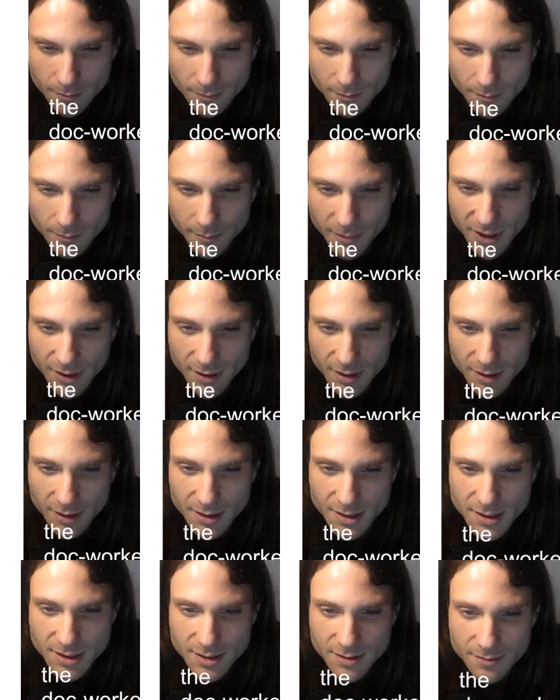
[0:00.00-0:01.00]

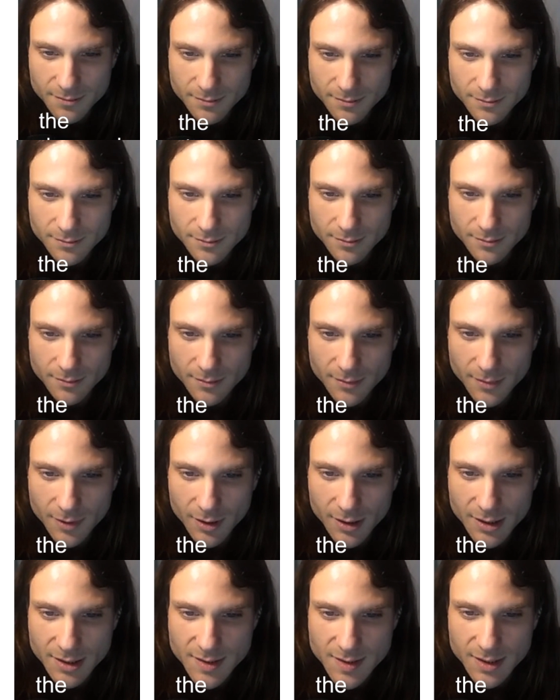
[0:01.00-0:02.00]
Because
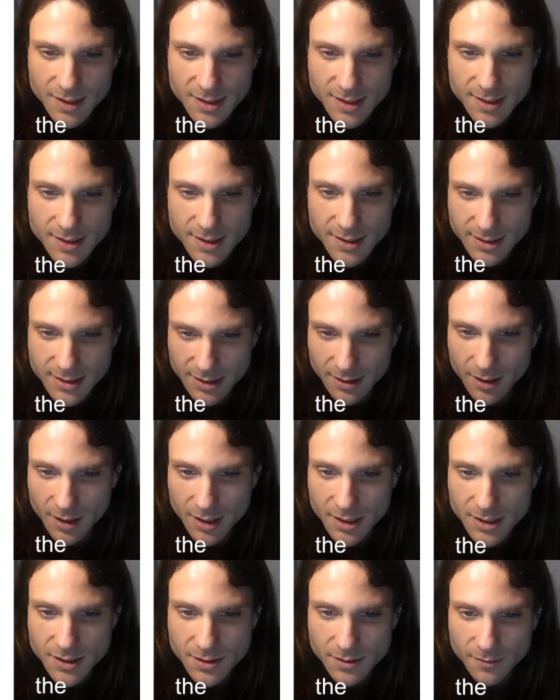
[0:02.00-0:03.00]
this is a slice